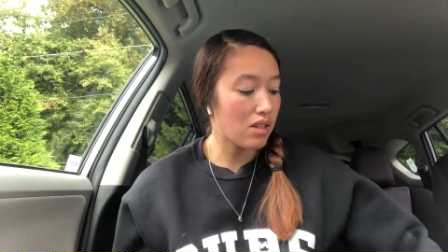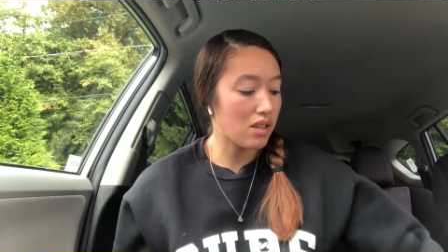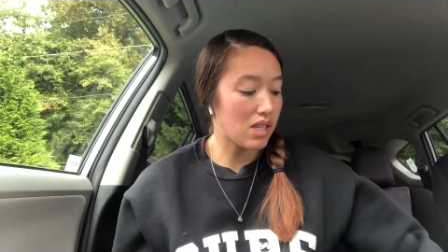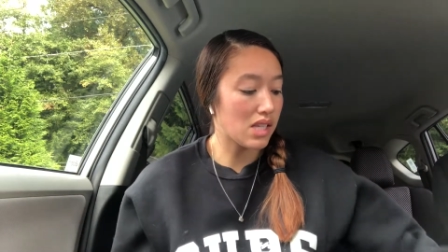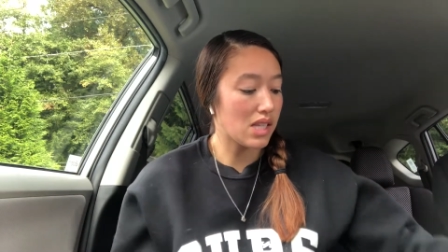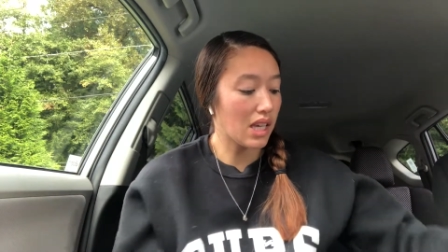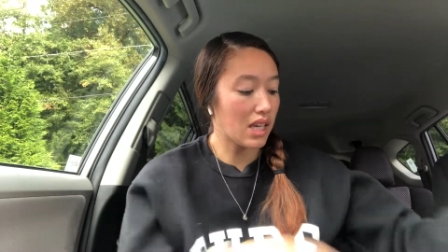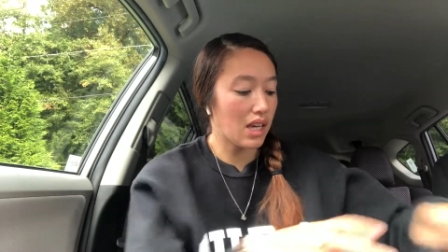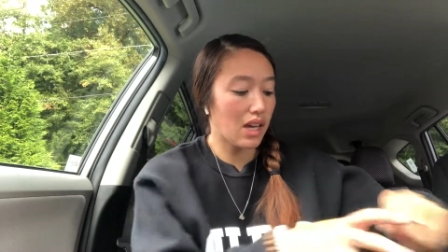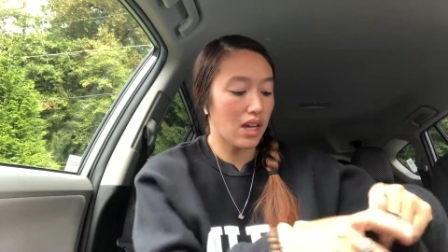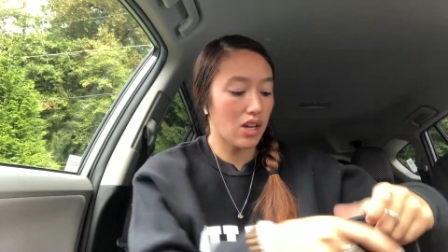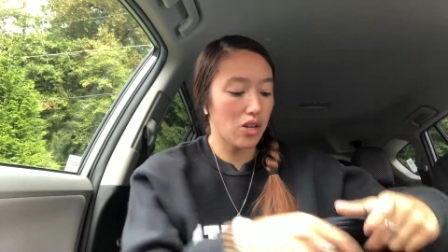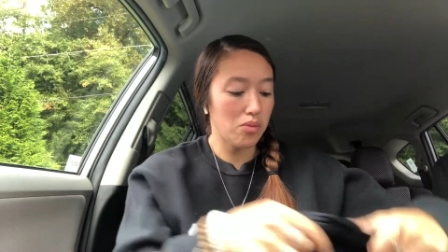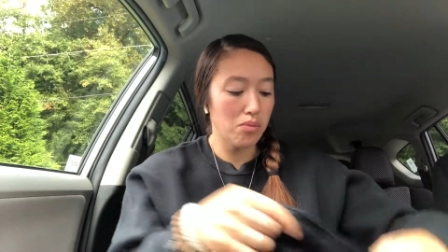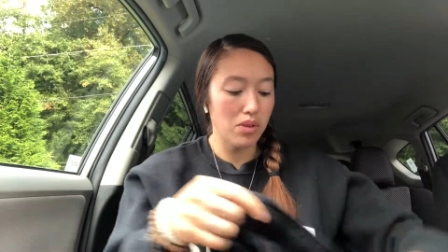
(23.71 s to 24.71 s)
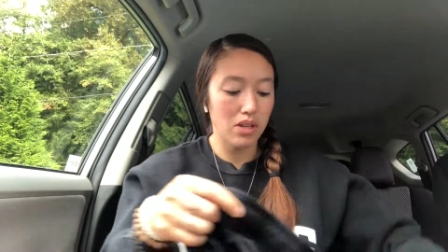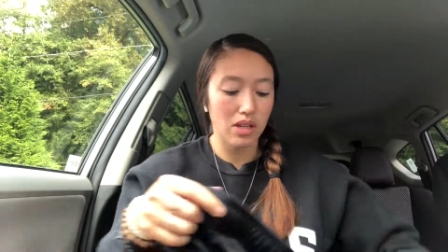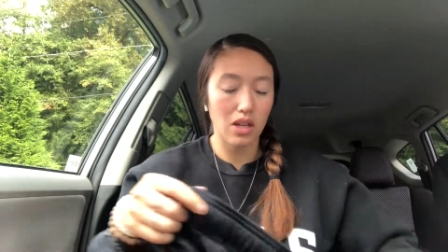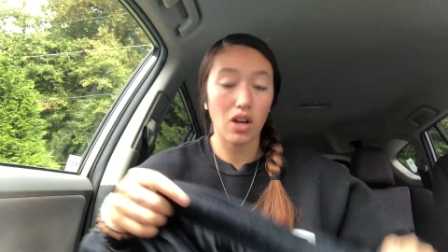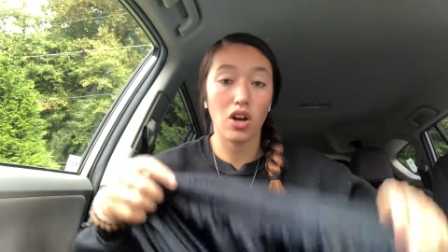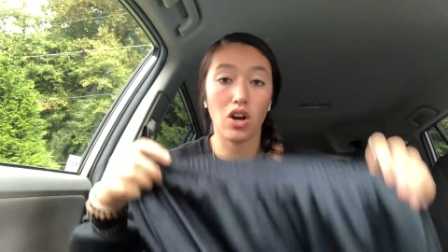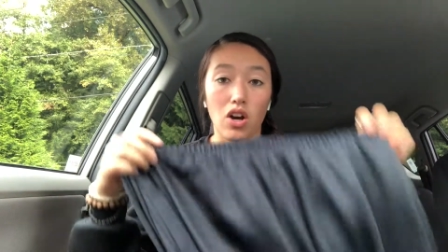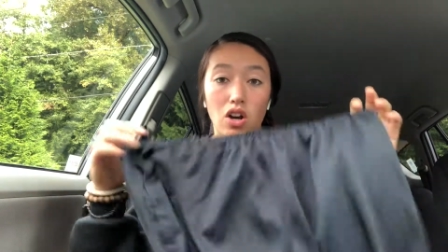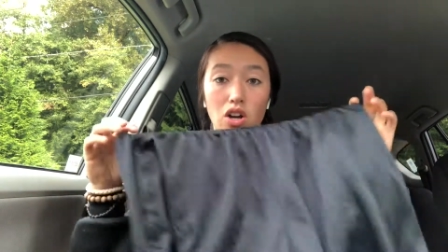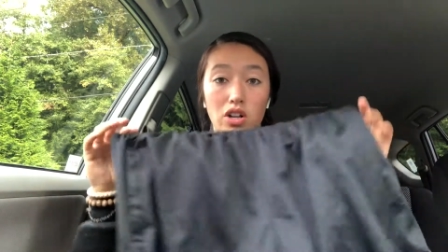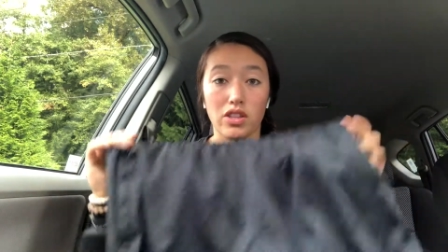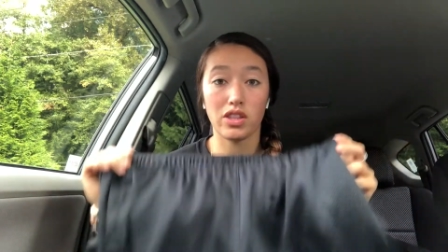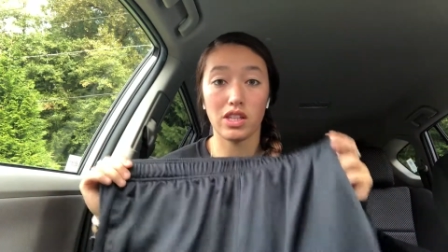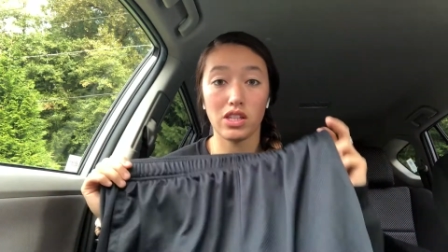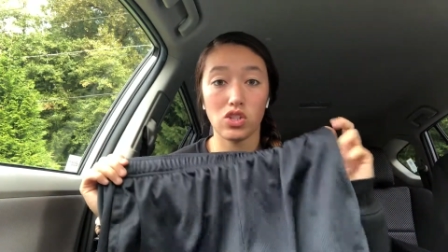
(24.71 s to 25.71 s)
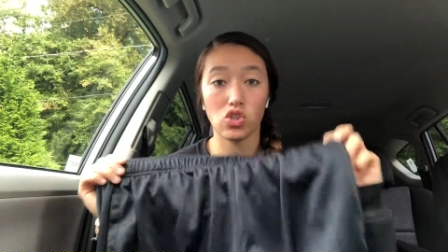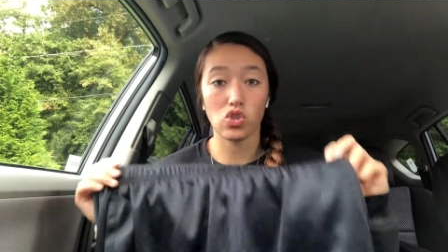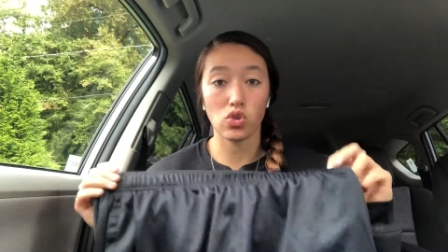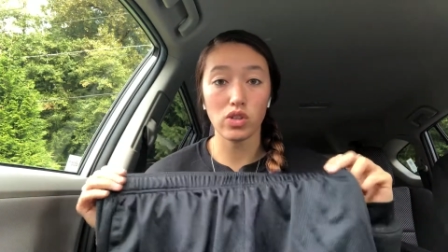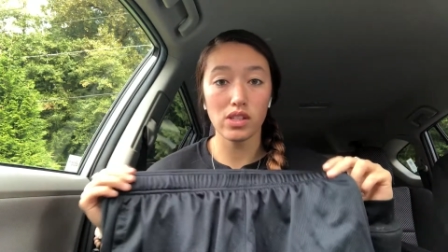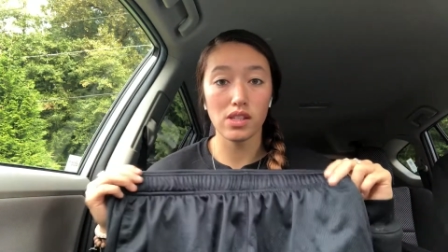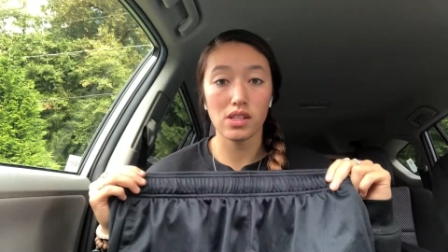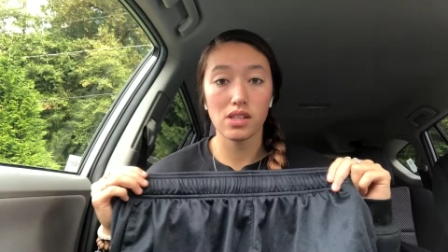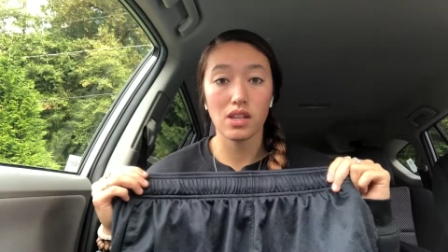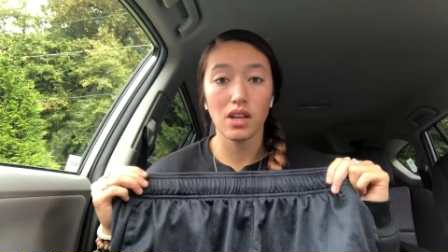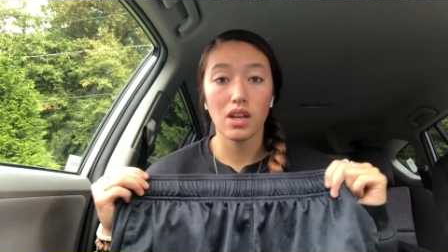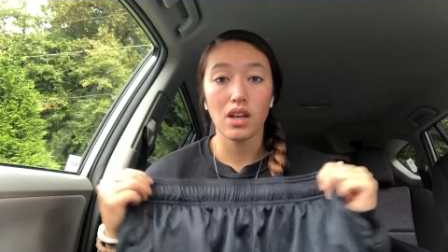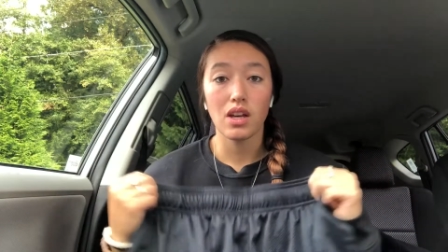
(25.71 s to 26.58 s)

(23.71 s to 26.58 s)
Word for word: The second item are these shorts.